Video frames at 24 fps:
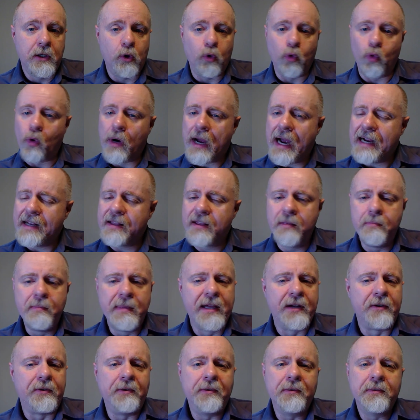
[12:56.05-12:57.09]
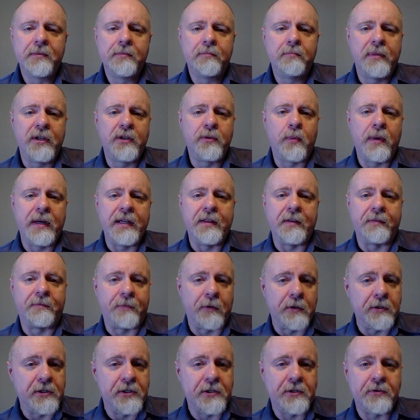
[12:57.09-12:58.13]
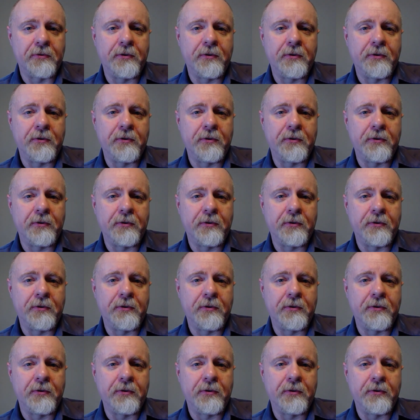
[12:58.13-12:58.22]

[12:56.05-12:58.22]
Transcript: right in the middle between the first